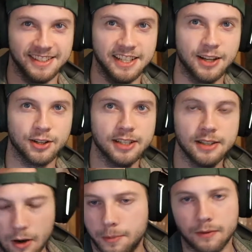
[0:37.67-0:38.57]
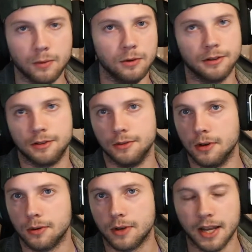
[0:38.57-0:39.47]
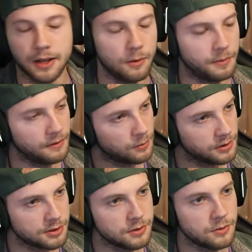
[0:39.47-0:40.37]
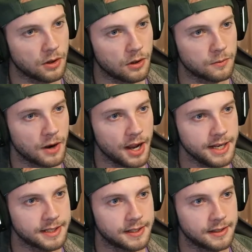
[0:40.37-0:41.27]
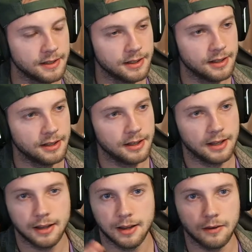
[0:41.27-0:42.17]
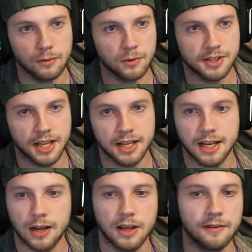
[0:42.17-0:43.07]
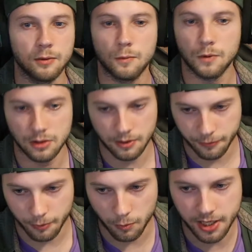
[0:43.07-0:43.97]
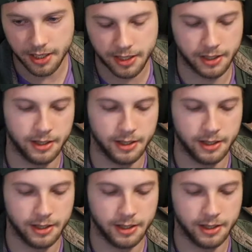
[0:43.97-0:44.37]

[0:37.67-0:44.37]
Nailed it. Hope everyone's doing okay. Hope everyone's doing all right. Everyone's hanging out, having a wonderful week.